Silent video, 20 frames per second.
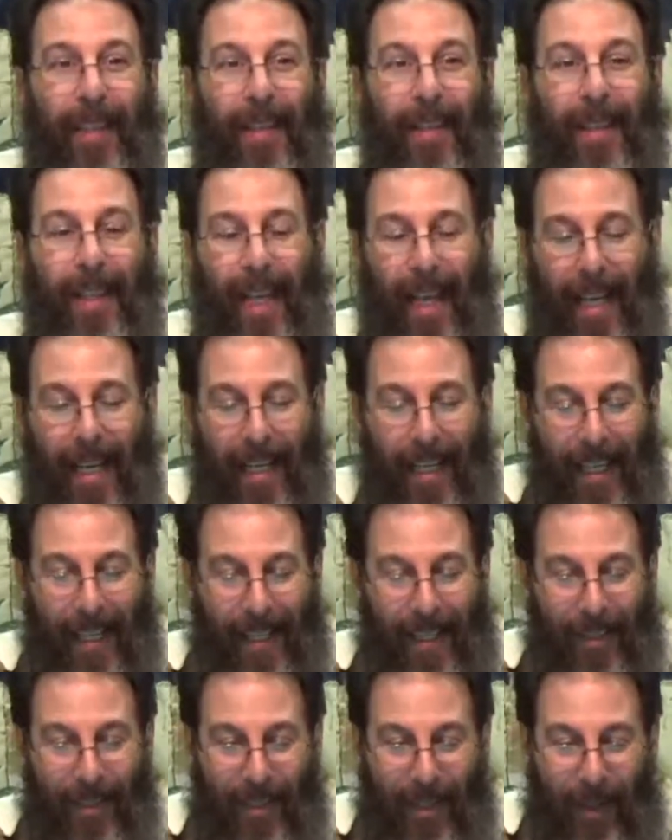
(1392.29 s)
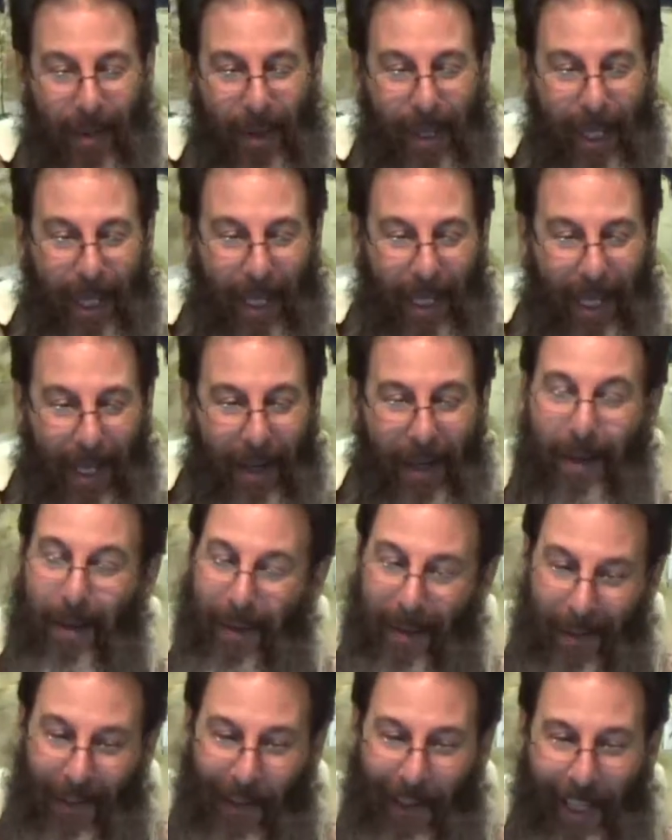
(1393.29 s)
Okay? So
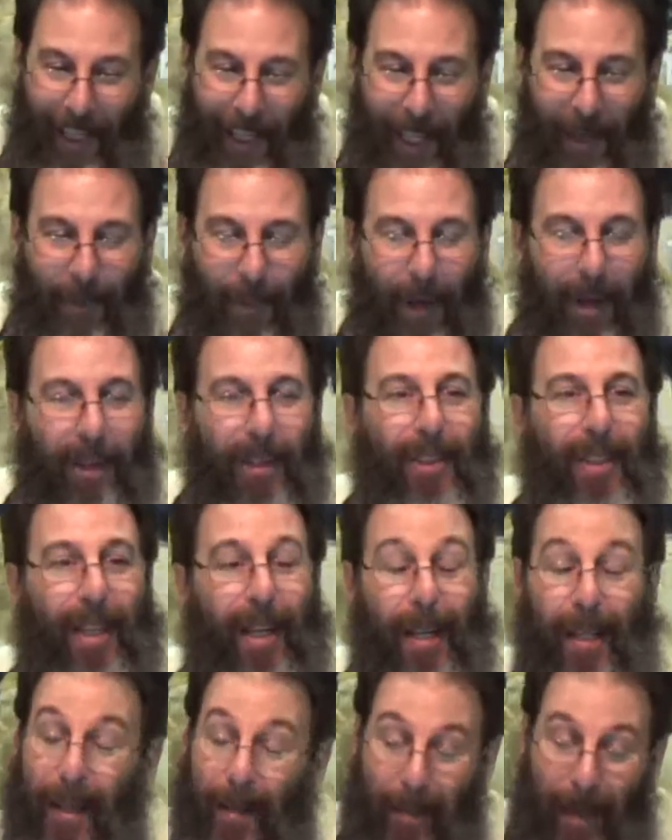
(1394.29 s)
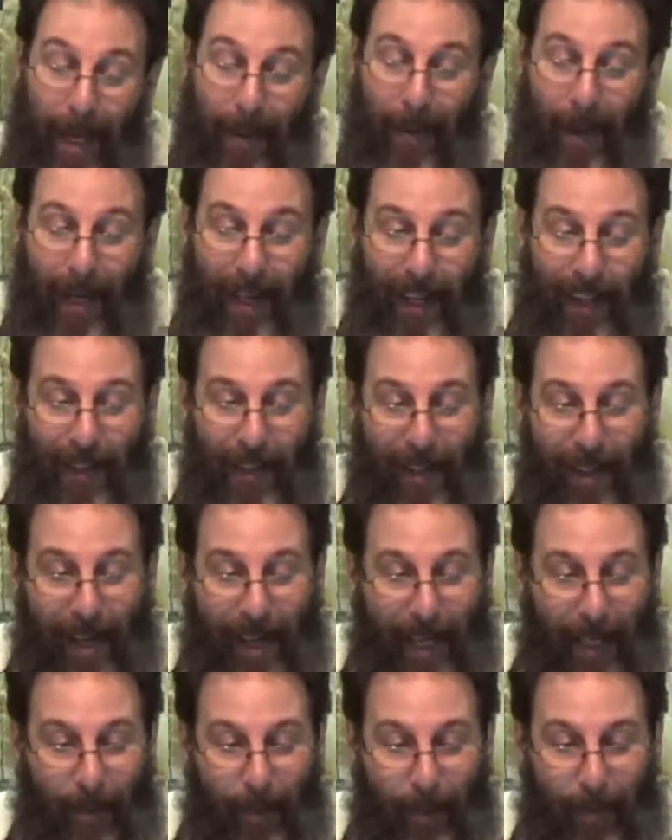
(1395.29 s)
here, look at that verse, and you may want to
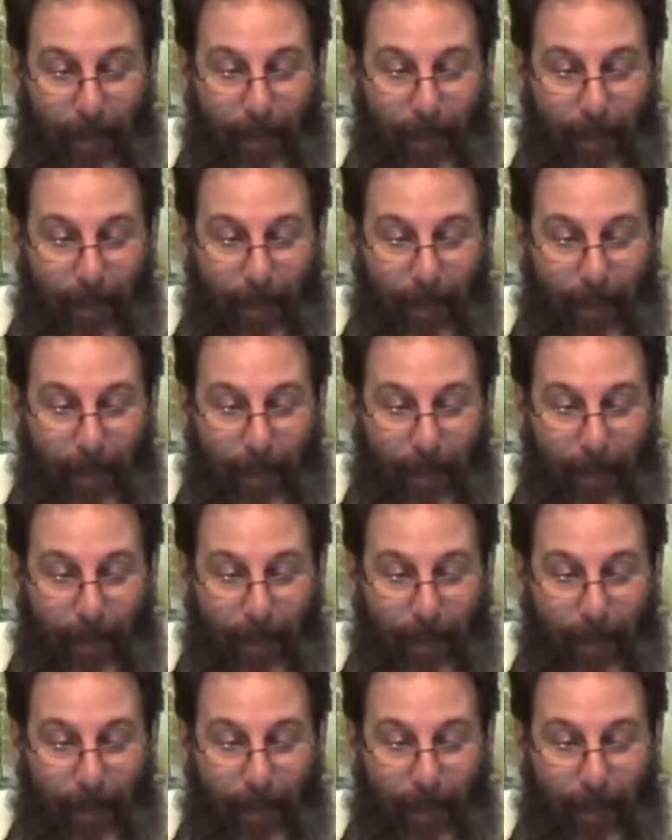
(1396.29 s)
underline it.